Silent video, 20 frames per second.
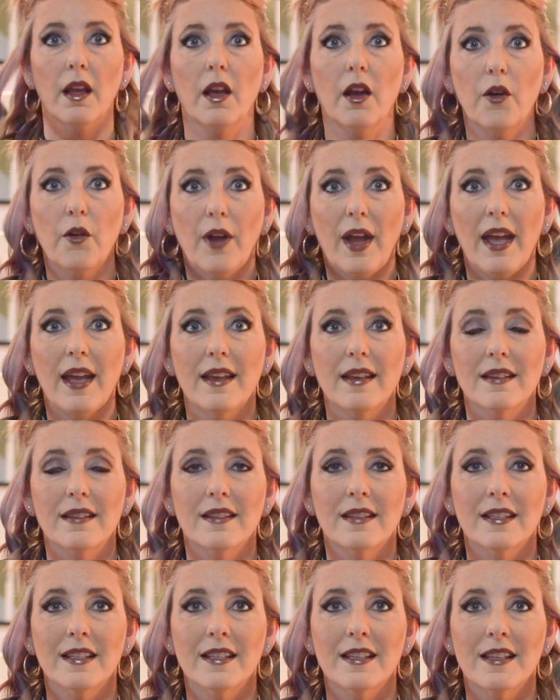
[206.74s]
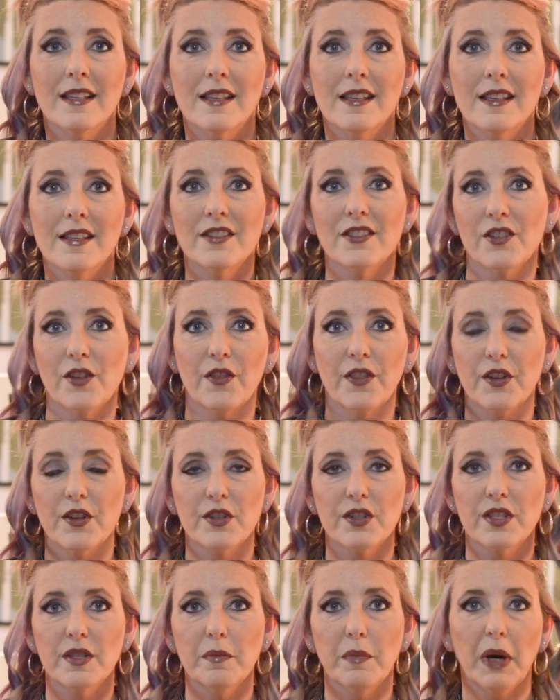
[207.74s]
Okay, so
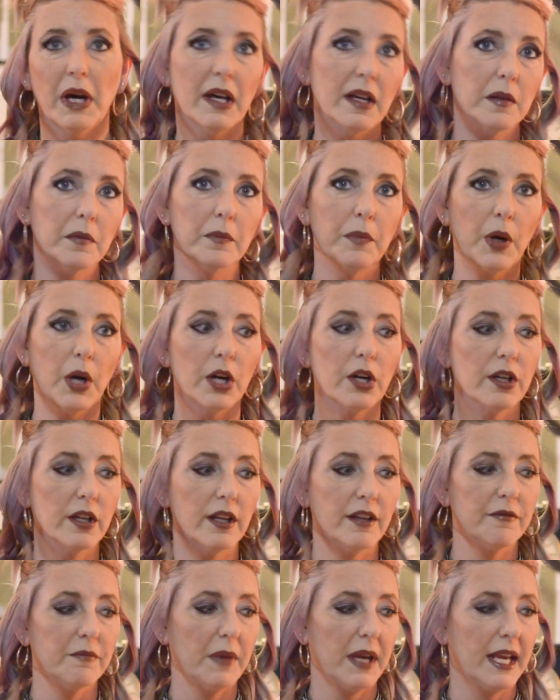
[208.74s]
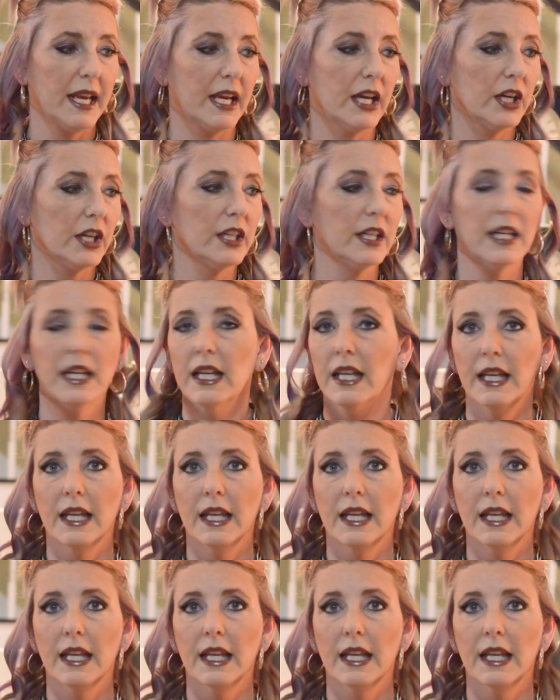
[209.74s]
there's the bottom part of my hair.